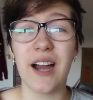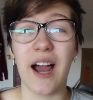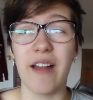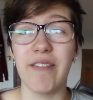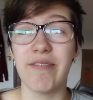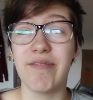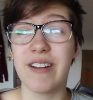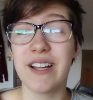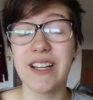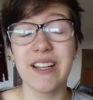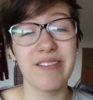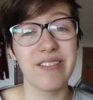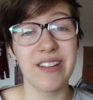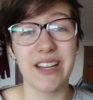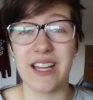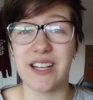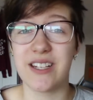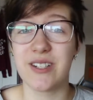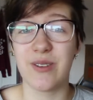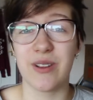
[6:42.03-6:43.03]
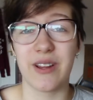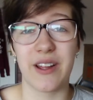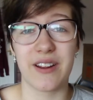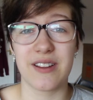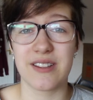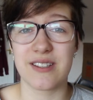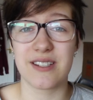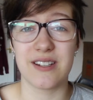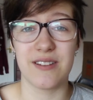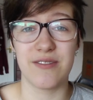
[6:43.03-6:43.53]
I really relate to a lot
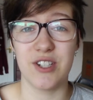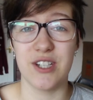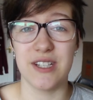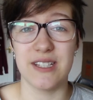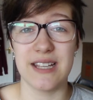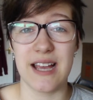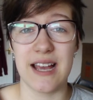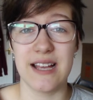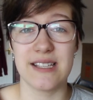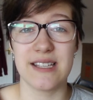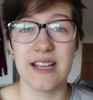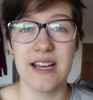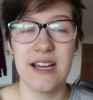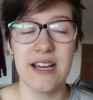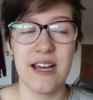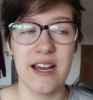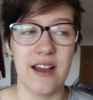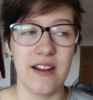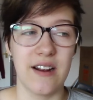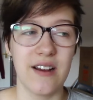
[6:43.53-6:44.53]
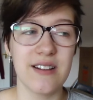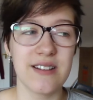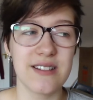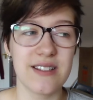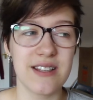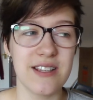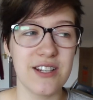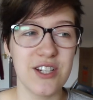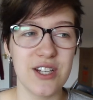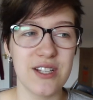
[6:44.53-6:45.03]
of the stuff she says, and
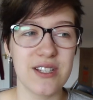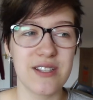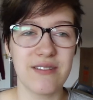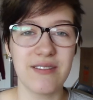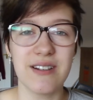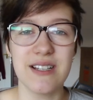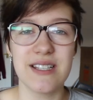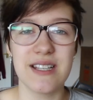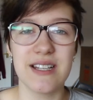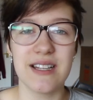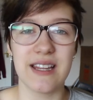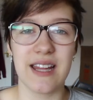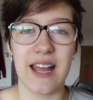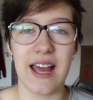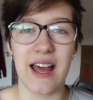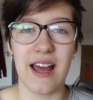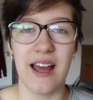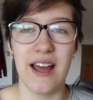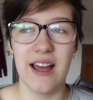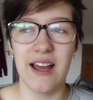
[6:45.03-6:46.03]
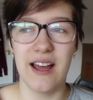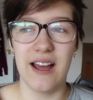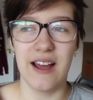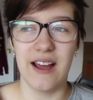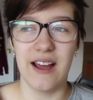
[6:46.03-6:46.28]
honestly, she's the reason that